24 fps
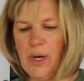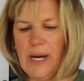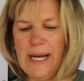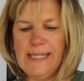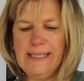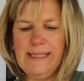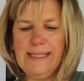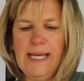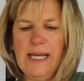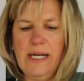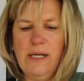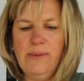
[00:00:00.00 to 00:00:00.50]
I
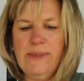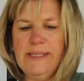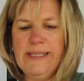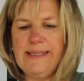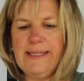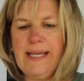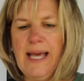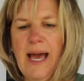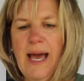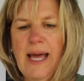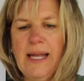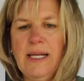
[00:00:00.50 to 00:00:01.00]
said it was
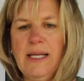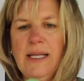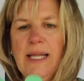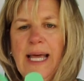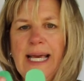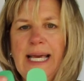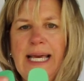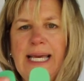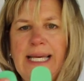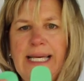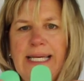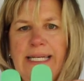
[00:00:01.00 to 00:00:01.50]
kind of
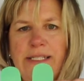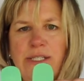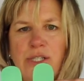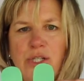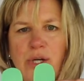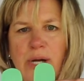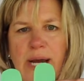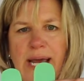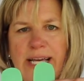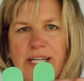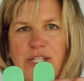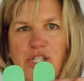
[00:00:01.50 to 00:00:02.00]
like an
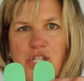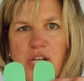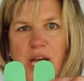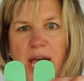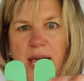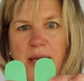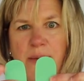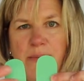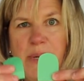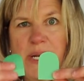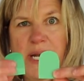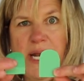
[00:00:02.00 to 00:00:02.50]
Easter egg
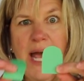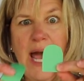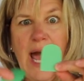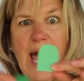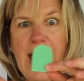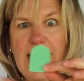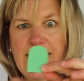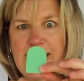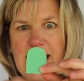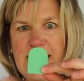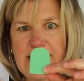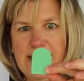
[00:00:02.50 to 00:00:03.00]
shape, but it
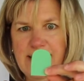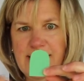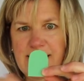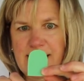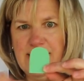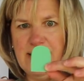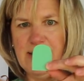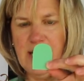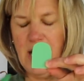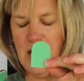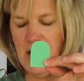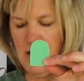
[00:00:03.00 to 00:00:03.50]
had that
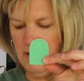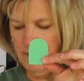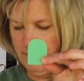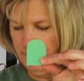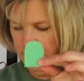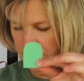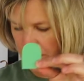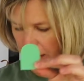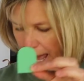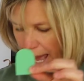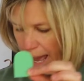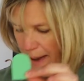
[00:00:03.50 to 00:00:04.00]

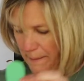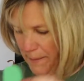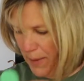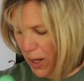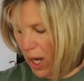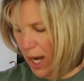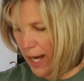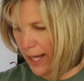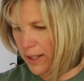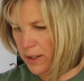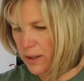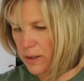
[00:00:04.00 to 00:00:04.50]
flat
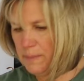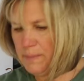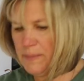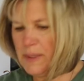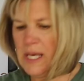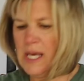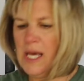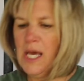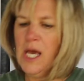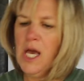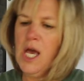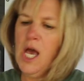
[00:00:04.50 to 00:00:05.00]
bottom.
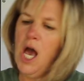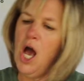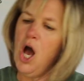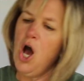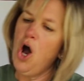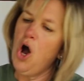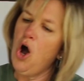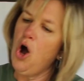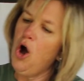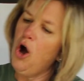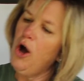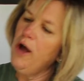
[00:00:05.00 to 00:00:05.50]

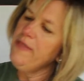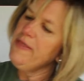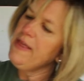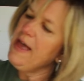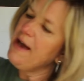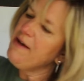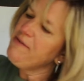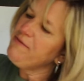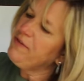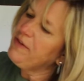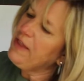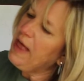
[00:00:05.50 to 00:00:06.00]
On
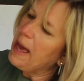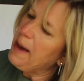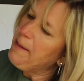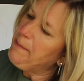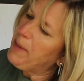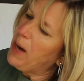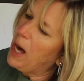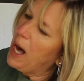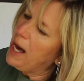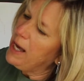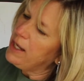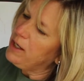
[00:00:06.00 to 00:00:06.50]
that flat
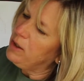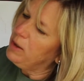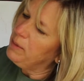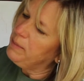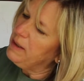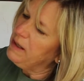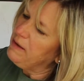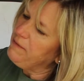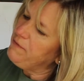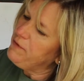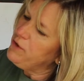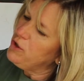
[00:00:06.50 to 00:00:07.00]
bottom,
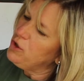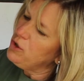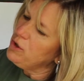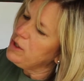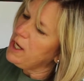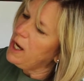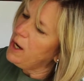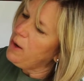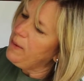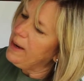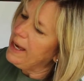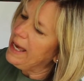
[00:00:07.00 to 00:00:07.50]
if you'll
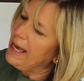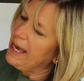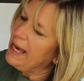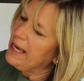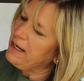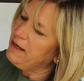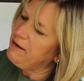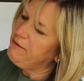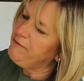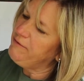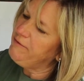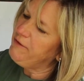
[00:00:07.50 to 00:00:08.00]
go ahead
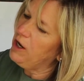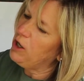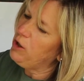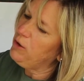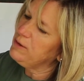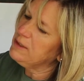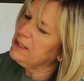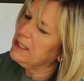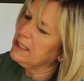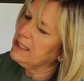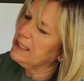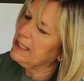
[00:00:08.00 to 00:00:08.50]
and
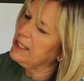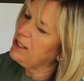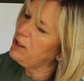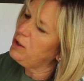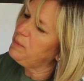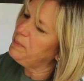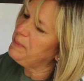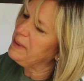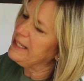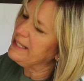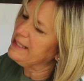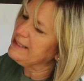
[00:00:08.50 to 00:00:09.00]
fold a little
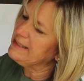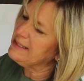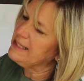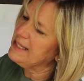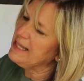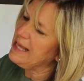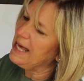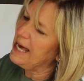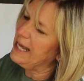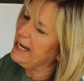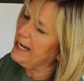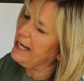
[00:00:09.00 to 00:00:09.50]
piece of
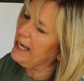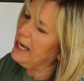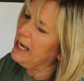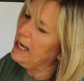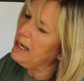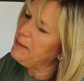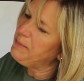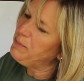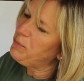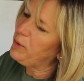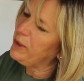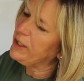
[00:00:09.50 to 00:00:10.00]
that
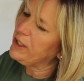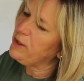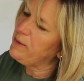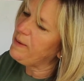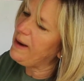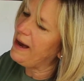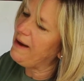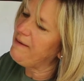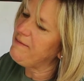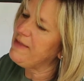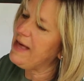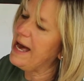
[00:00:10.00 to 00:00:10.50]
up where you
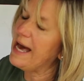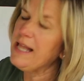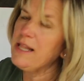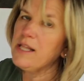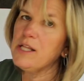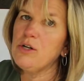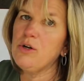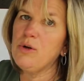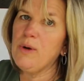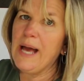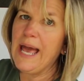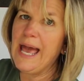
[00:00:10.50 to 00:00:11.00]
have that
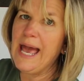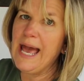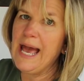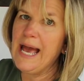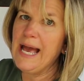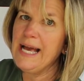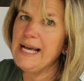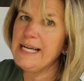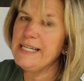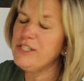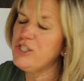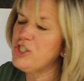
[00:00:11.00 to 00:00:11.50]
little
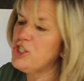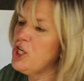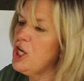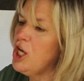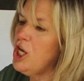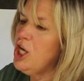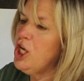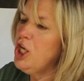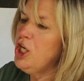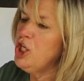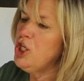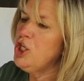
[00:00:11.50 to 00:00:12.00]
edge,
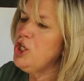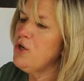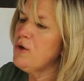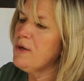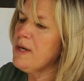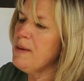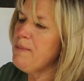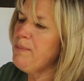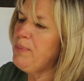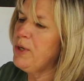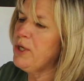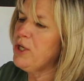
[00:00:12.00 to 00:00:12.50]
you
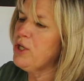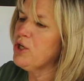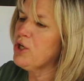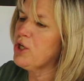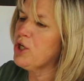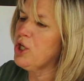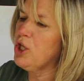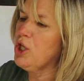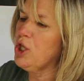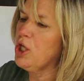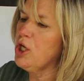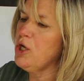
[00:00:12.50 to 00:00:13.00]
can put your
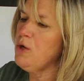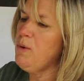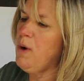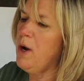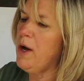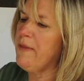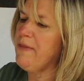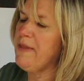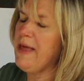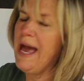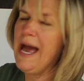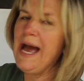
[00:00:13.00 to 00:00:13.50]
glue
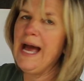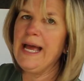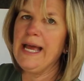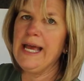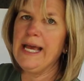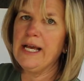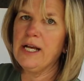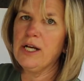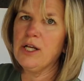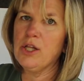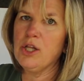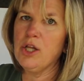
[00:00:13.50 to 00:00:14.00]
on that
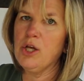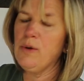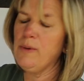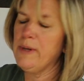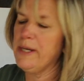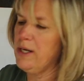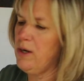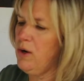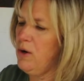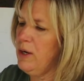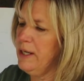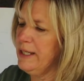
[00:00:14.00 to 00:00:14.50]
and glue
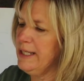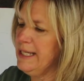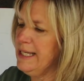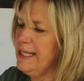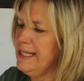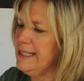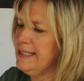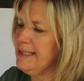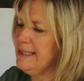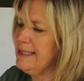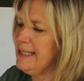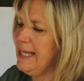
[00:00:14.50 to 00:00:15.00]
it on
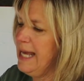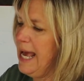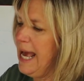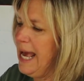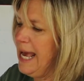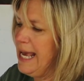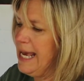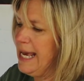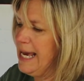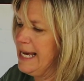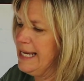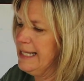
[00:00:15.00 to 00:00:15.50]
his
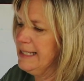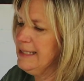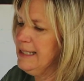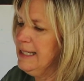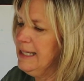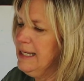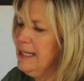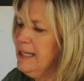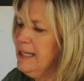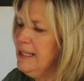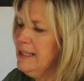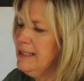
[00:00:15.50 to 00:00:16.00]
head
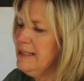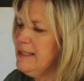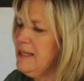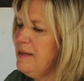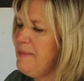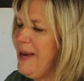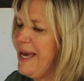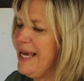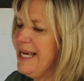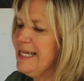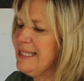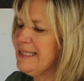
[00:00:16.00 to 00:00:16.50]
to
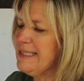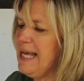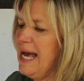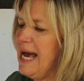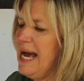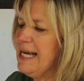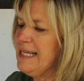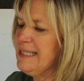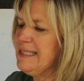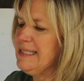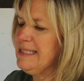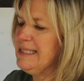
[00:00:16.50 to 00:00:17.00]
make his
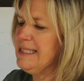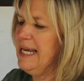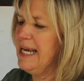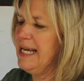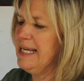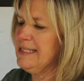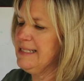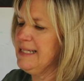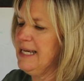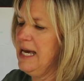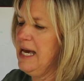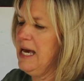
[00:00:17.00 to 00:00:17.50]
eyes
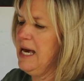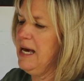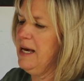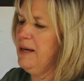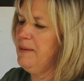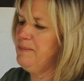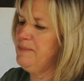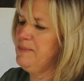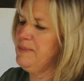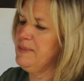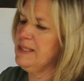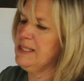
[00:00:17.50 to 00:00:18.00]
stand
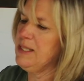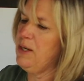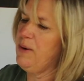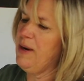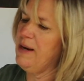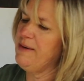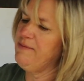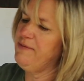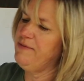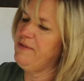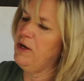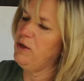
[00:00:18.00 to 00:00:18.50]
up. So
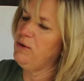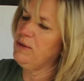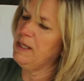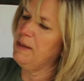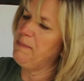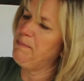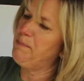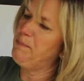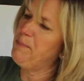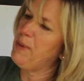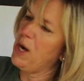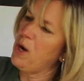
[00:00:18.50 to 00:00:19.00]
I
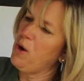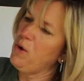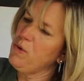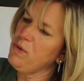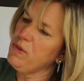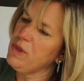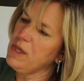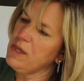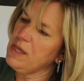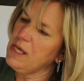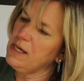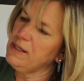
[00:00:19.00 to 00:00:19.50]
folded
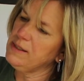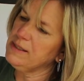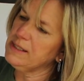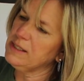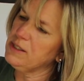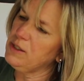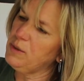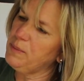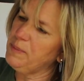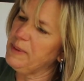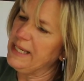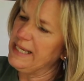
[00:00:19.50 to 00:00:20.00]
both of those
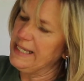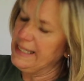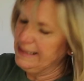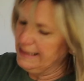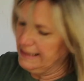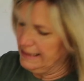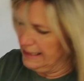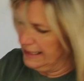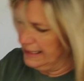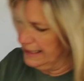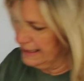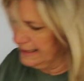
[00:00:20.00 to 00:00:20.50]
little
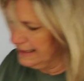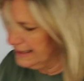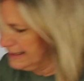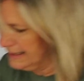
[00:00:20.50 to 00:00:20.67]
pieces.